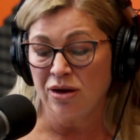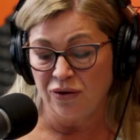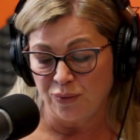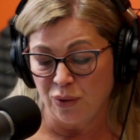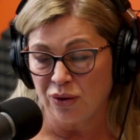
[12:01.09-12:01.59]

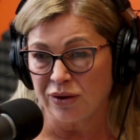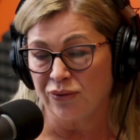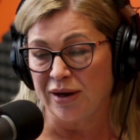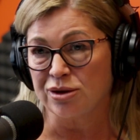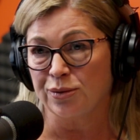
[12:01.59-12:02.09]
you've bought the
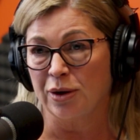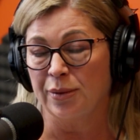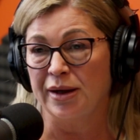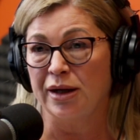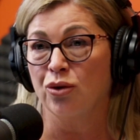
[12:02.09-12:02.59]
rental
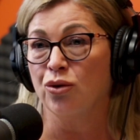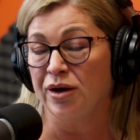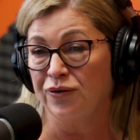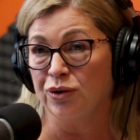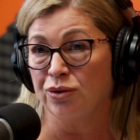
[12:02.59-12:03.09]
property, or
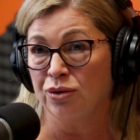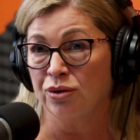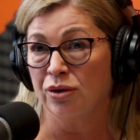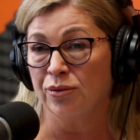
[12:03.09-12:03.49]
if you're